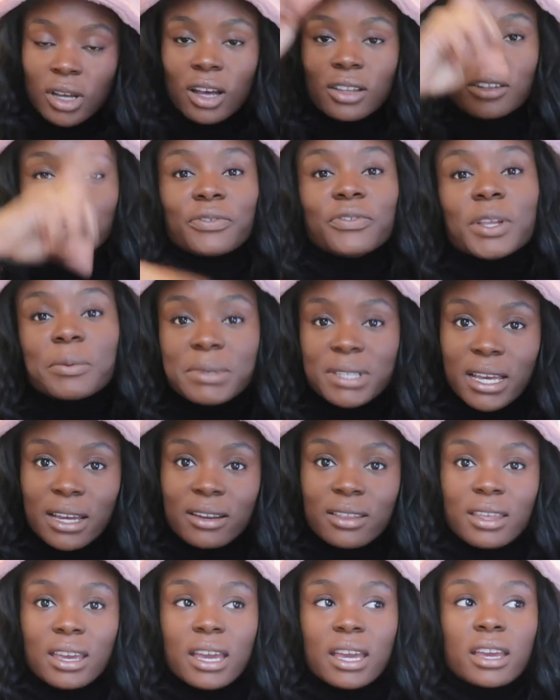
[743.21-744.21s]
On the flip
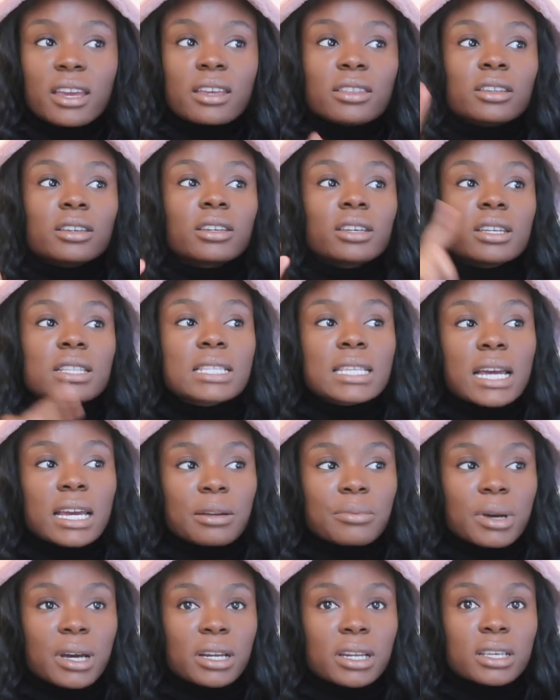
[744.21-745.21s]
side of that, and the good
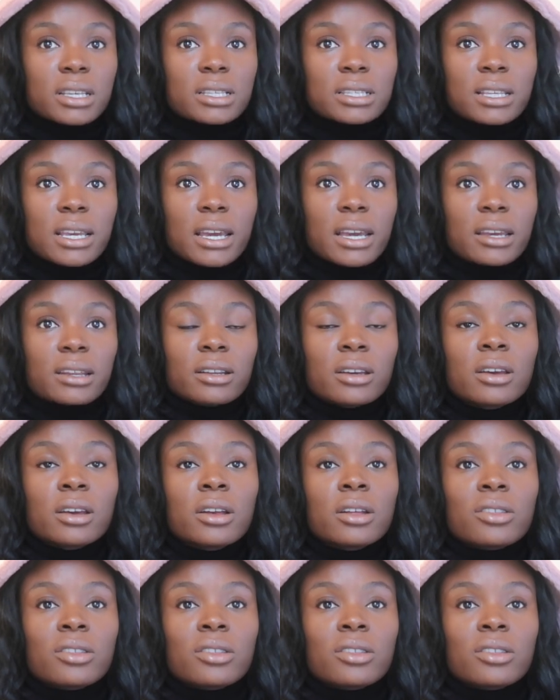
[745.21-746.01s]
side about it is that